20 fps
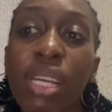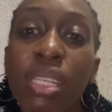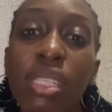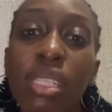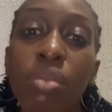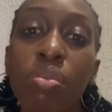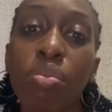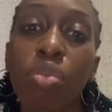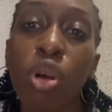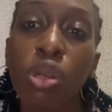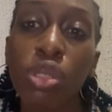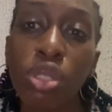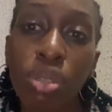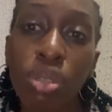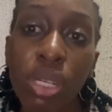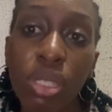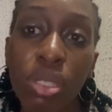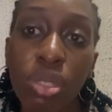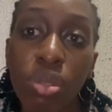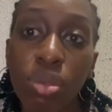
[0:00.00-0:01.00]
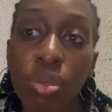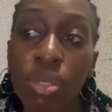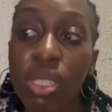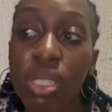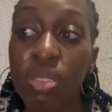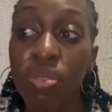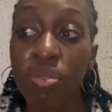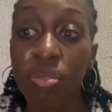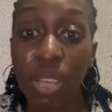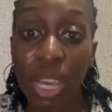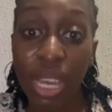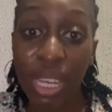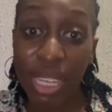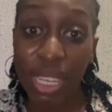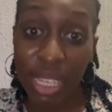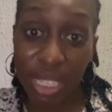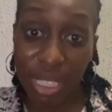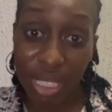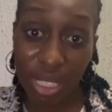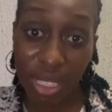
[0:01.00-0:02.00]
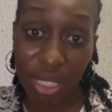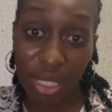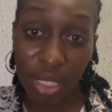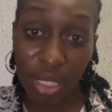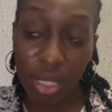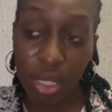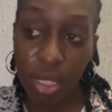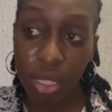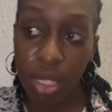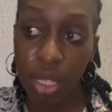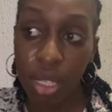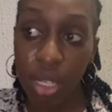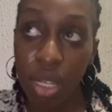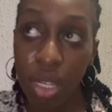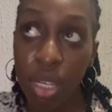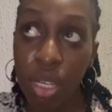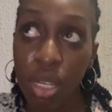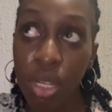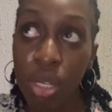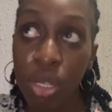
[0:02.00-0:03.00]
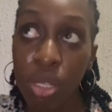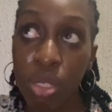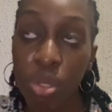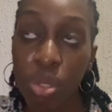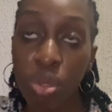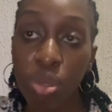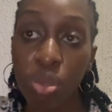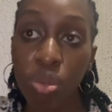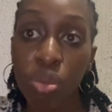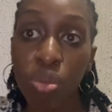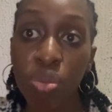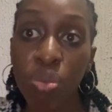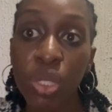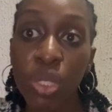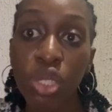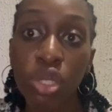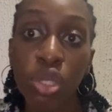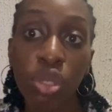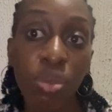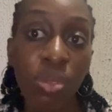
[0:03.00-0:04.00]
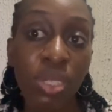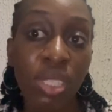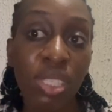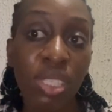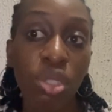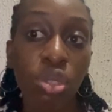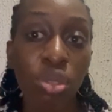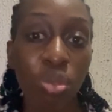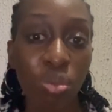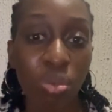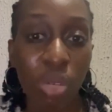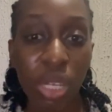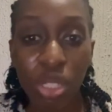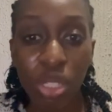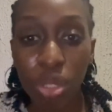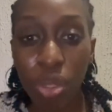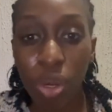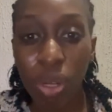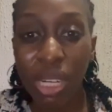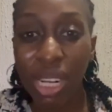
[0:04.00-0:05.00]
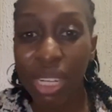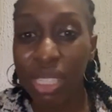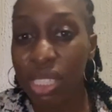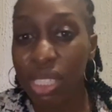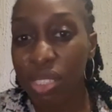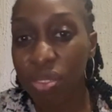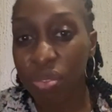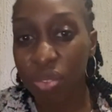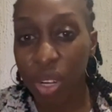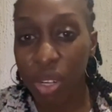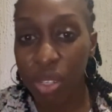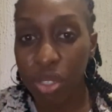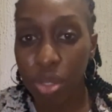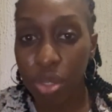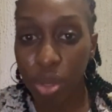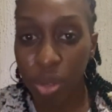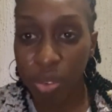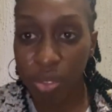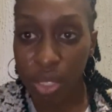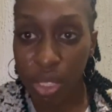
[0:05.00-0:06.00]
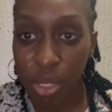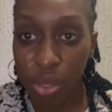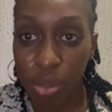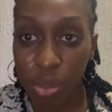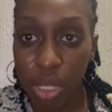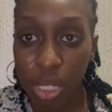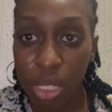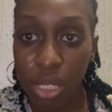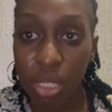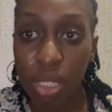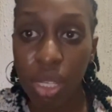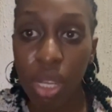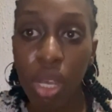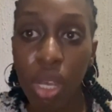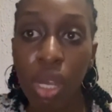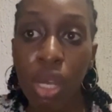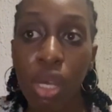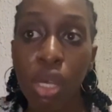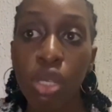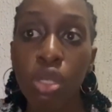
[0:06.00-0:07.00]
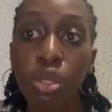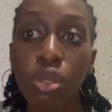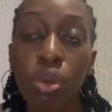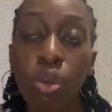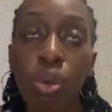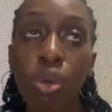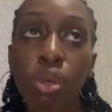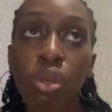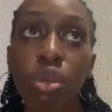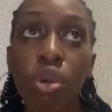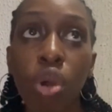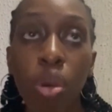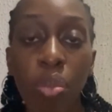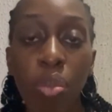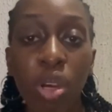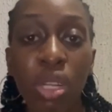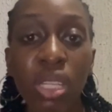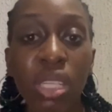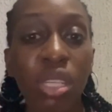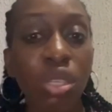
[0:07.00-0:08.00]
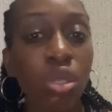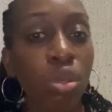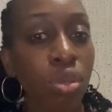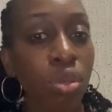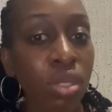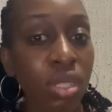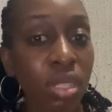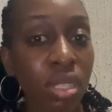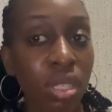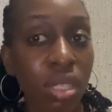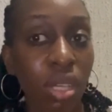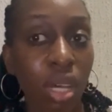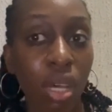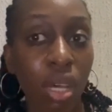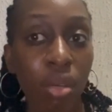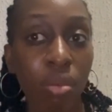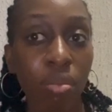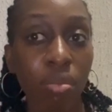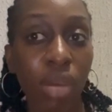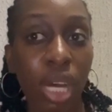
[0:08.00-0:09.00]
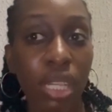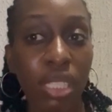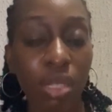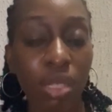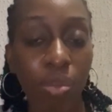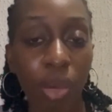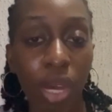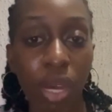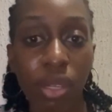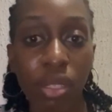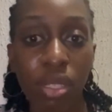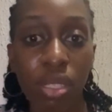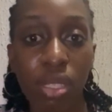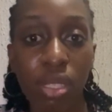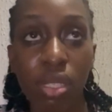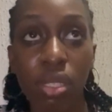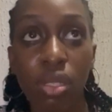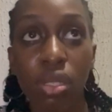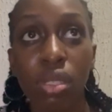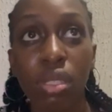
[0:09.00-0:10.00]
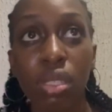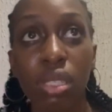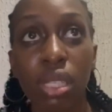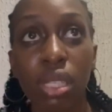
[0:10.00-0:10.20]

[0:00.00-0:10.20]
moderate to severe cases to reduce the duration and the severity of the illness. So commonly used antibiotics,